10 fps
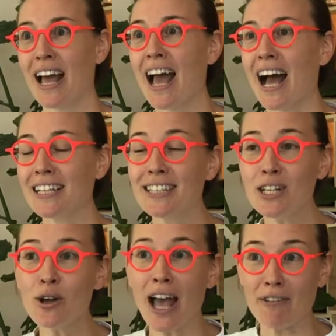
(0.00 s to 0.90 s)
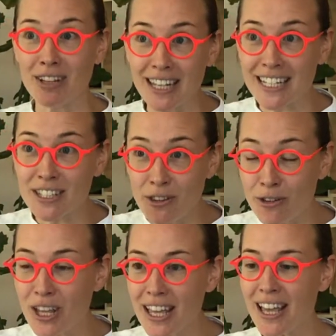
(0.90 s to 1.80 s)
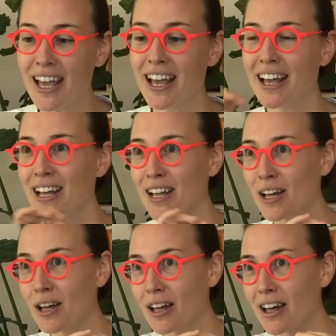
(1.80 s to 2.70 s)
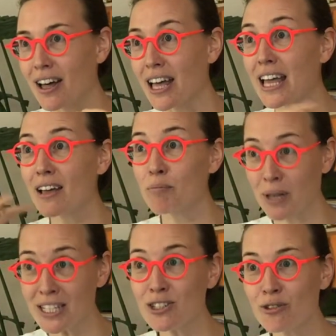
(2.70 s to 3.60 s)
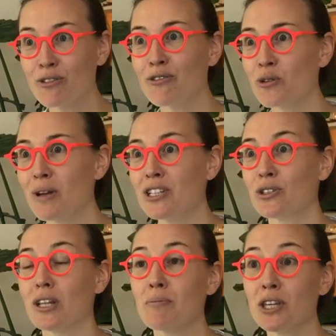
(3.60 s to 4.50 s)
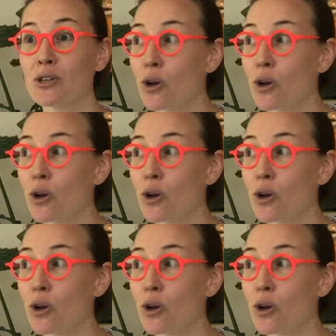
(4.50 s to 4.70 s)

Until you have at least 3 pieces of information that make you go,